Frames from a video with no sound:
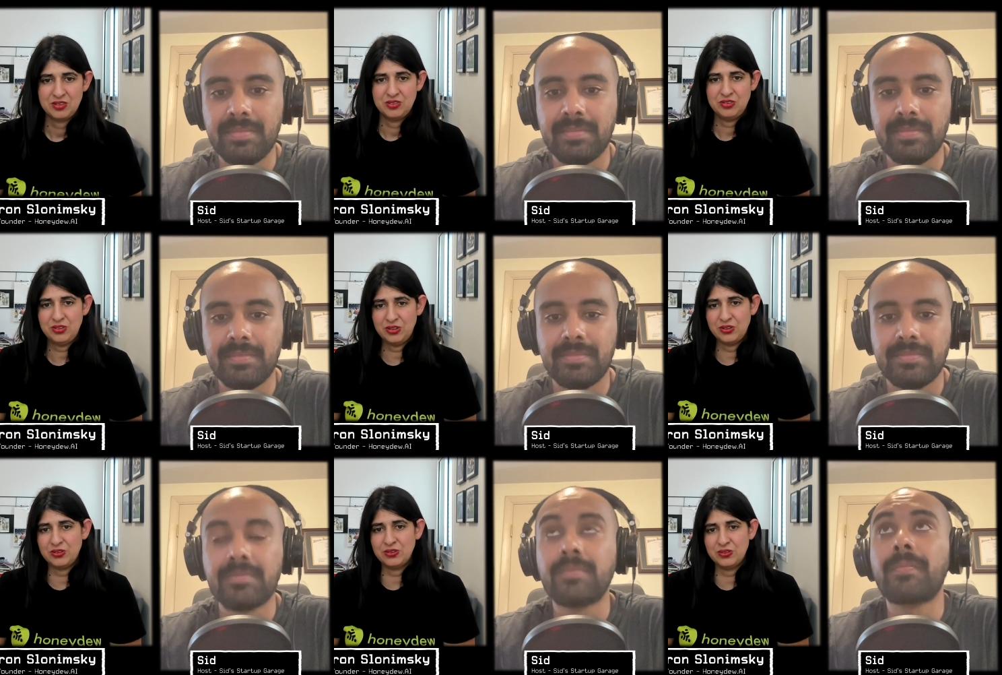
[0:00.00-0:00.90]

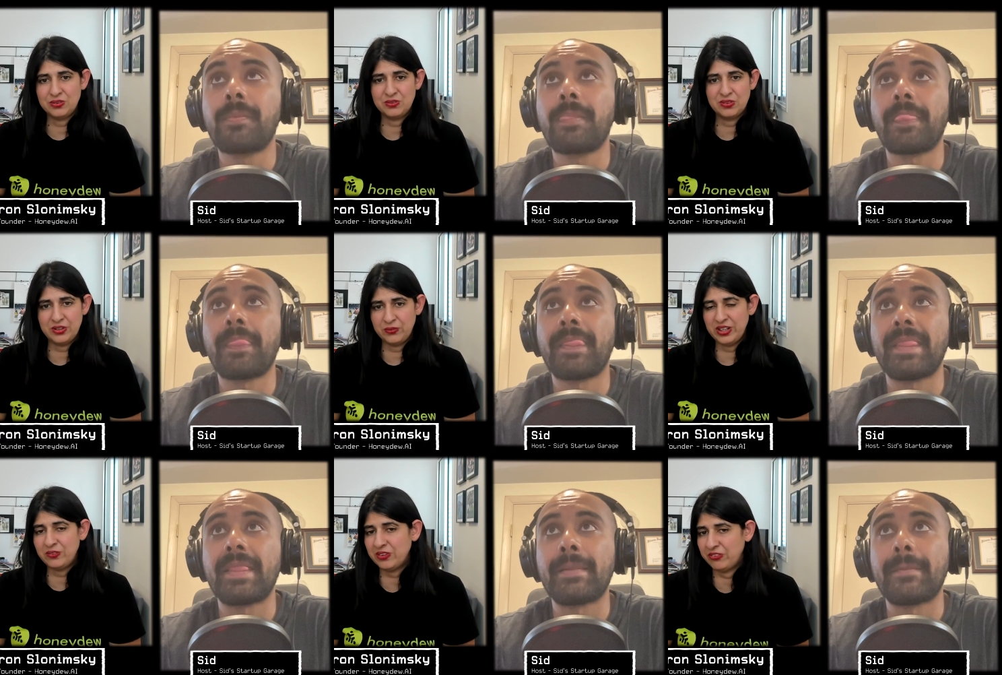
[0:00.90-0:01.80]
Speaker 1: So
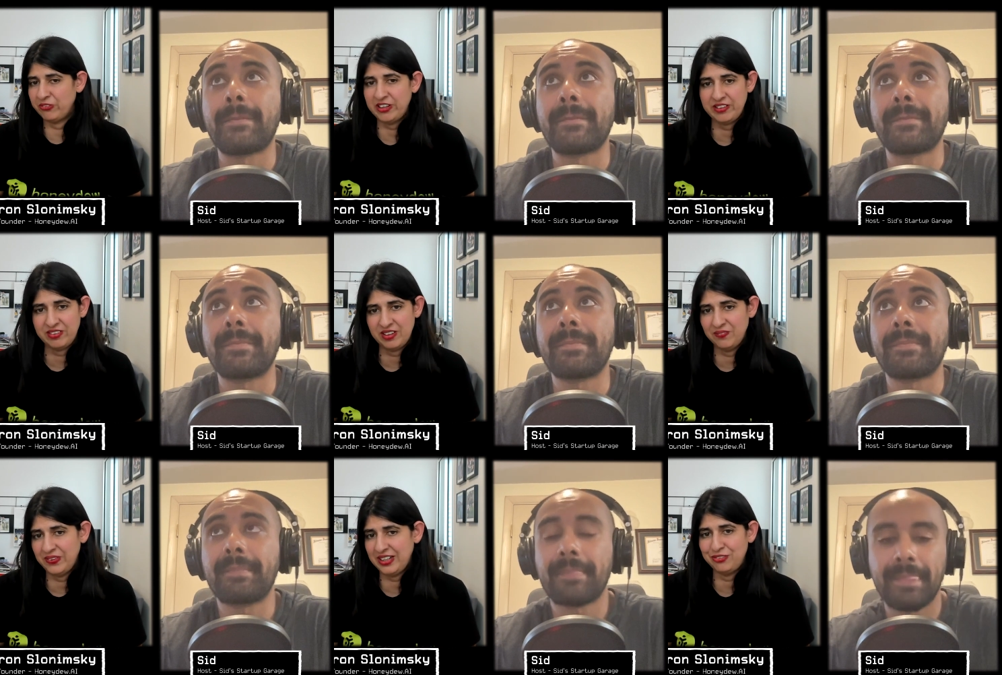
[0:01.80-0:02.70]
Aware was really
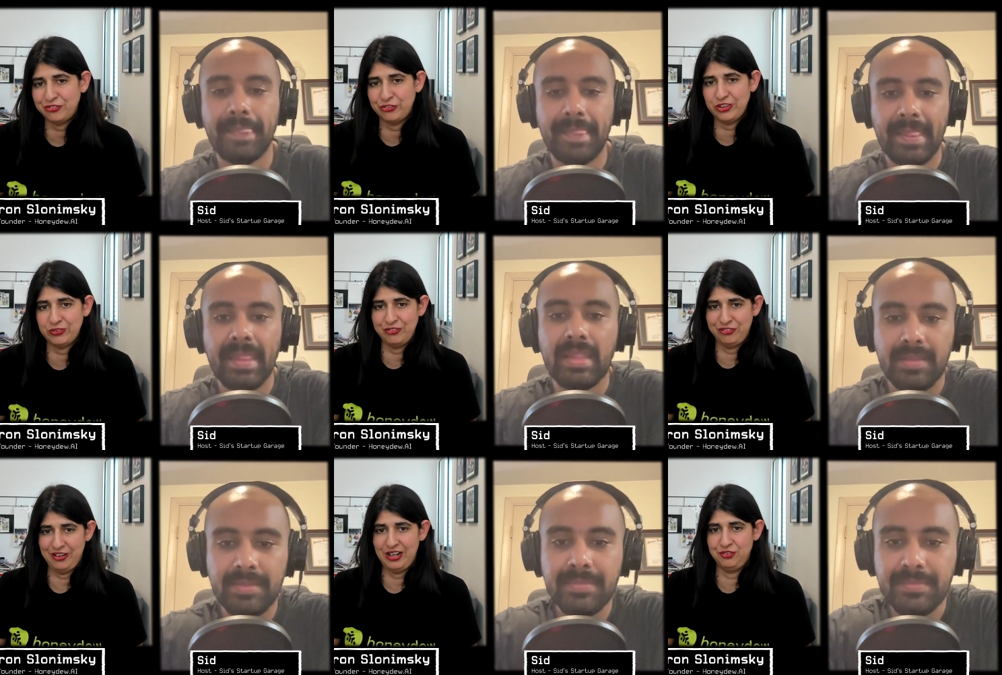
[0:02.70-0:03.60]
simple, frequent
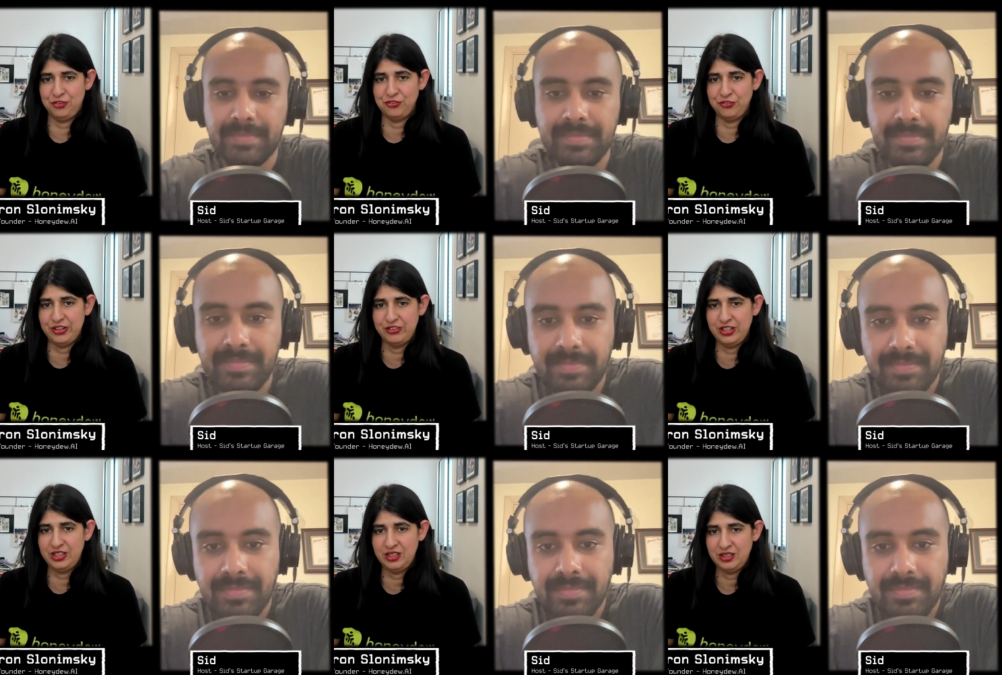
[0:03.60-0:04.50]
flyer for
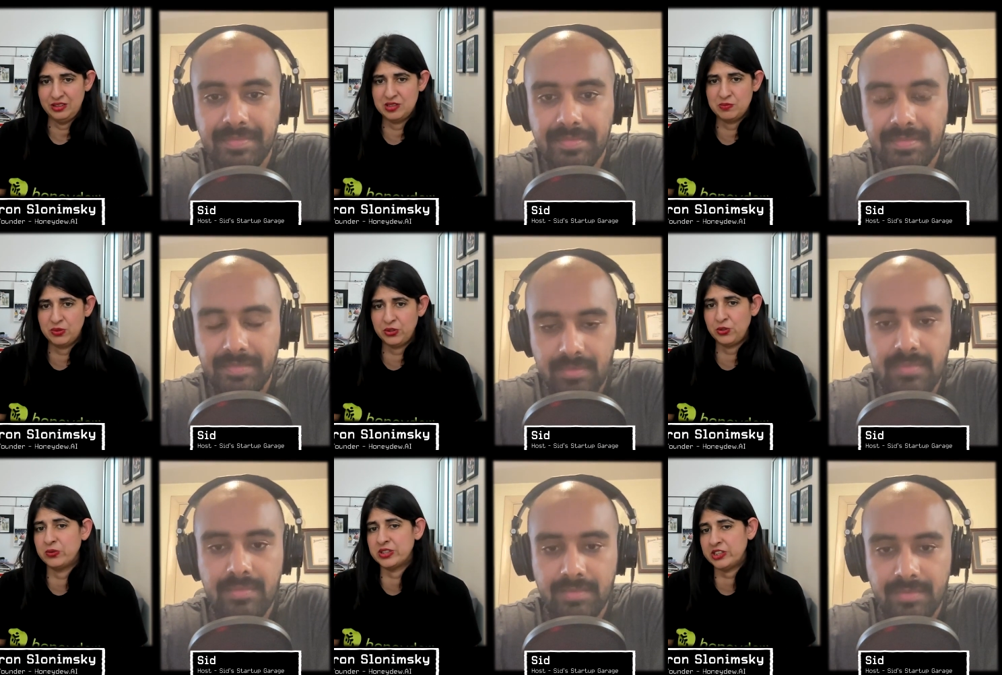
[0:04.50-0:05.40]
fashion. The more
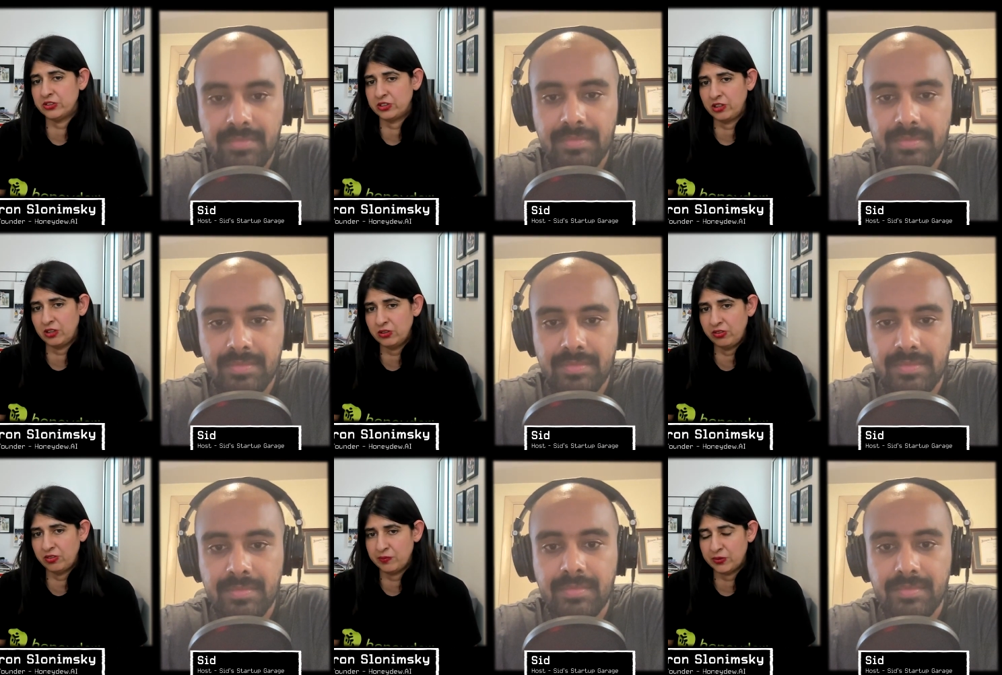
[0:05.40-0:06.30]
you wear your
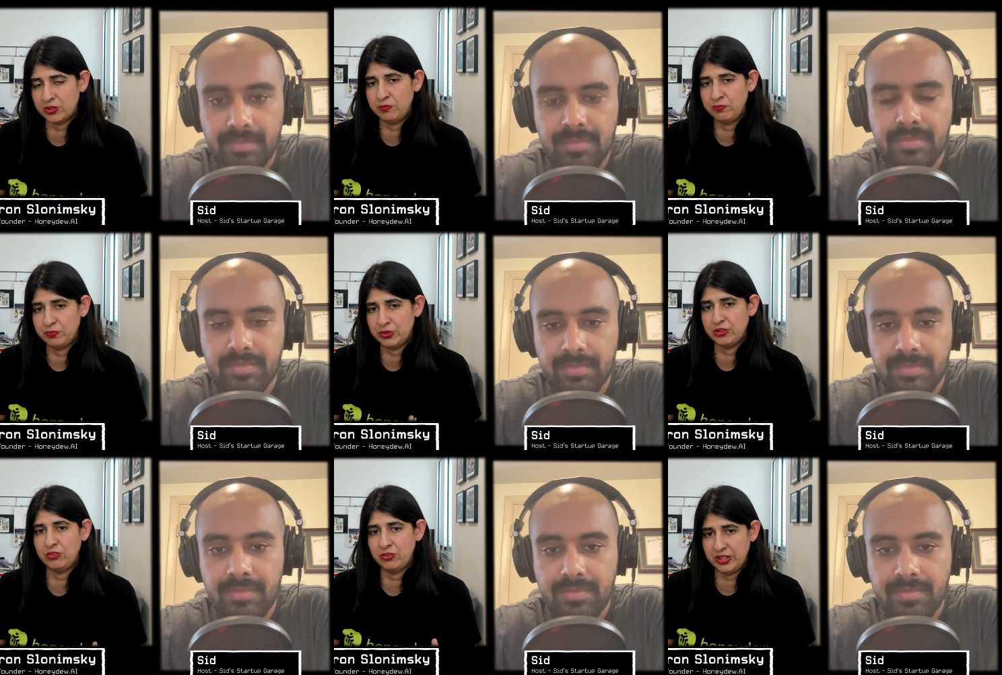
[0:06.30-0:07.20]
clothes, the more
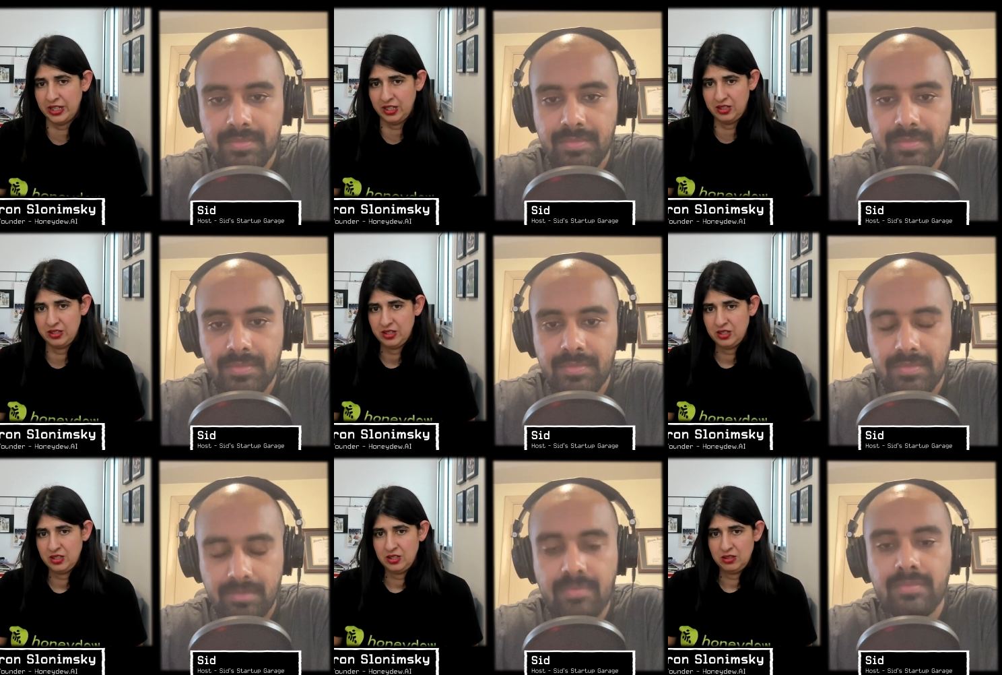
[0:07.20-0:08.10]
points you get.
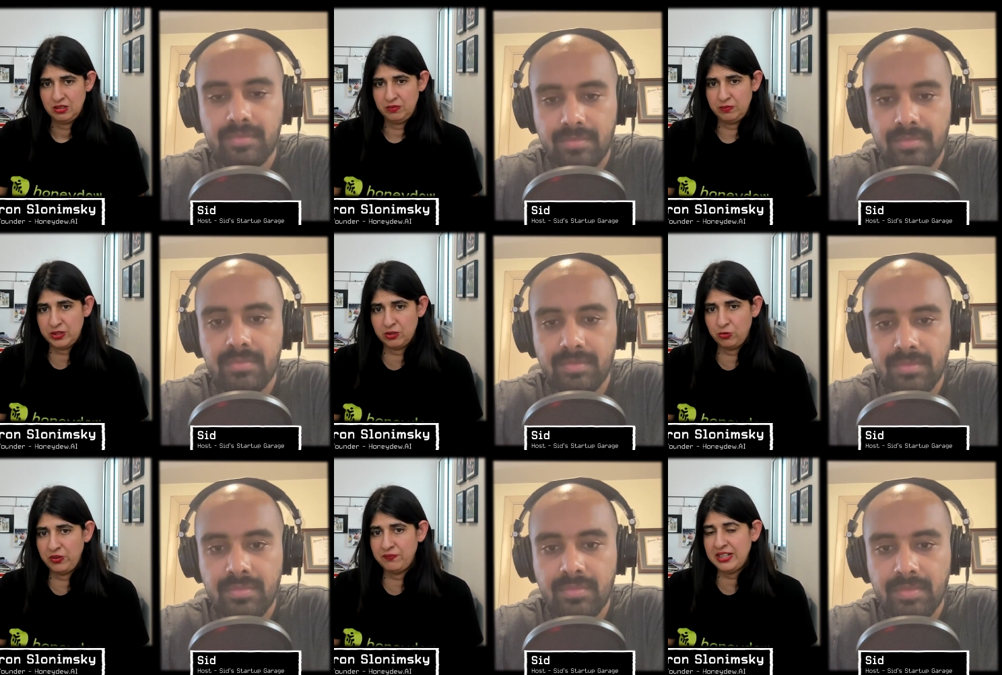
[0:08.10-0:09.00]

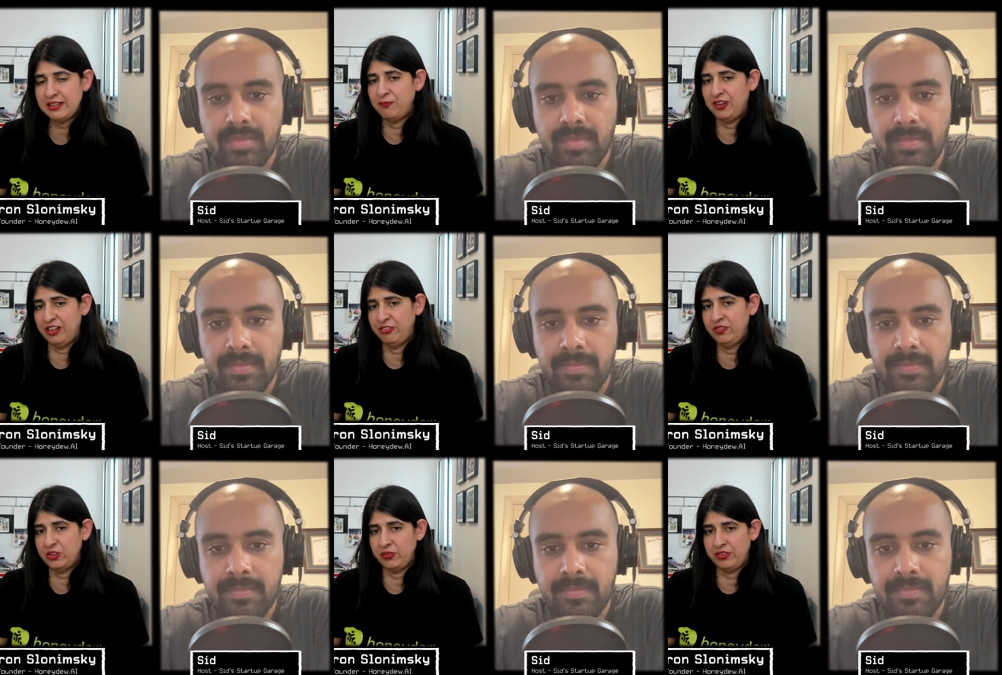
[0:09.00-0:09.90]
Because we built a
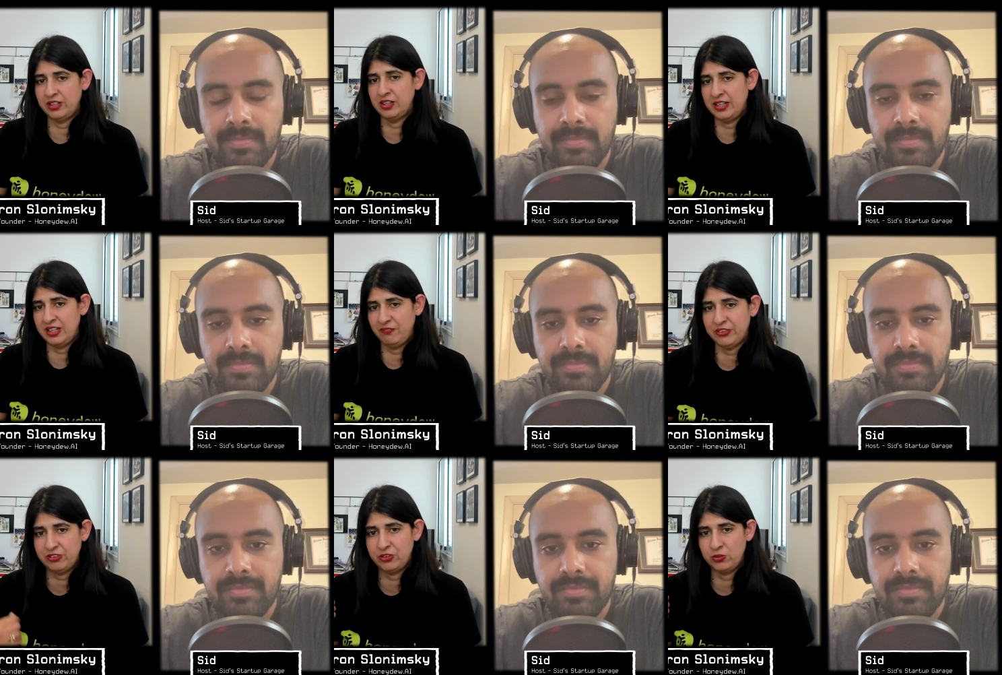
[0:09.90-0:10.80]
platform that we said that any
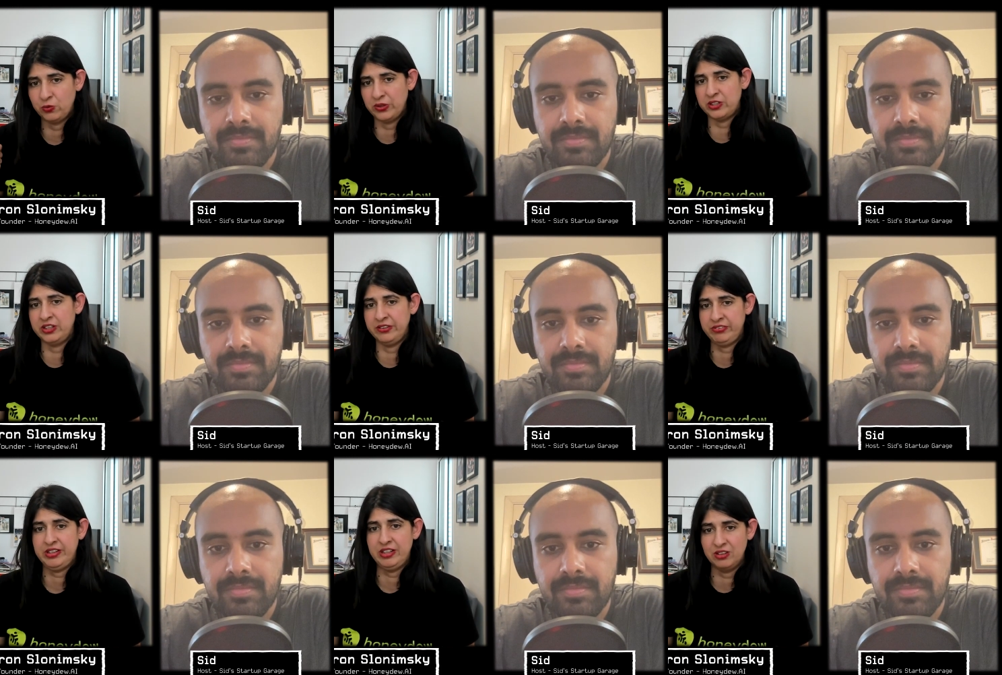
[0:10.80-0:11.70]
person who wears a